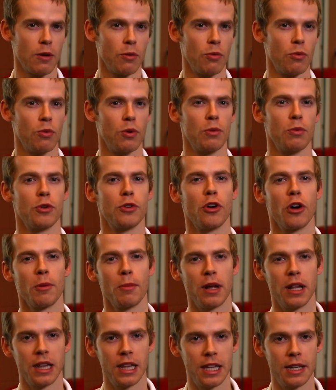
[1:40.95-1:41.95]
when we're talking
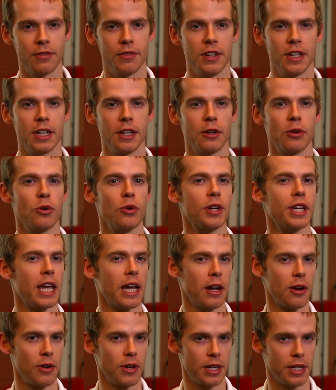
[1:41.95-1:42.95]
about lifting or
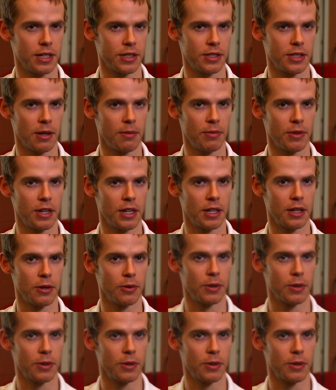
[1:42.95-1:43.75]
carrying something,